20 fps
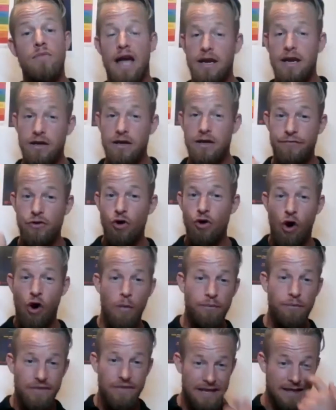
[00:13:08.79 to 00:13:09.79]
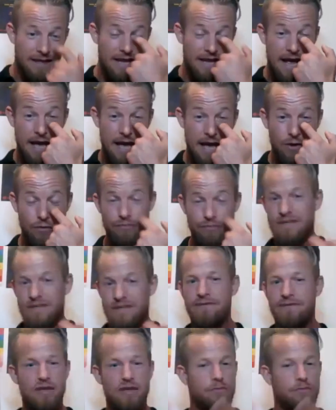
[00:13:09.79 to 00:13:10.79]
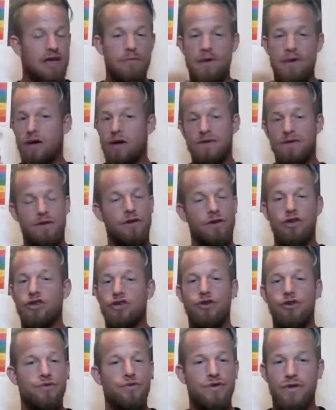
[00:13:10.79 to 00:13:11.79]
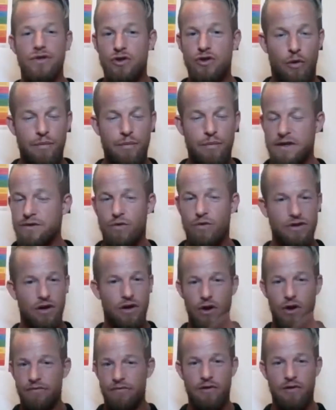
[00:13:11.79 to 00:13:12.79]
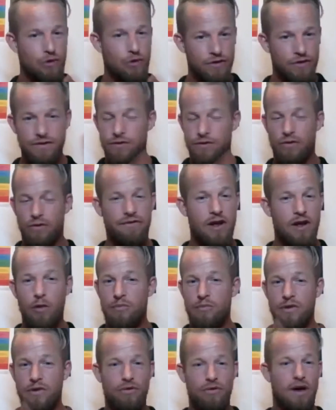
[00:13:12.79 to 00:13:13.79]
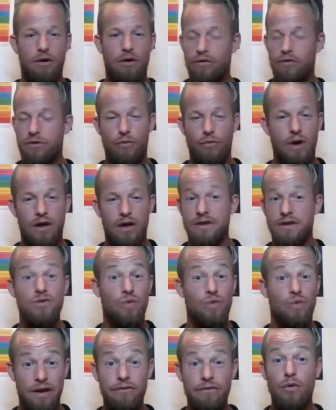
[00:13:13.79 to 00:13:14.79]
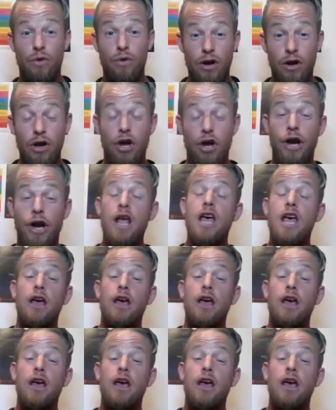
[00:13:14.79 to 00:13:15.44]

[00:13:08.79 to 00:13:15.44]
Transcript: and if you opt in there, you'll receive some emails and you can choose your topics of what to learn from personal development or health or wellness, whatever you want to learn.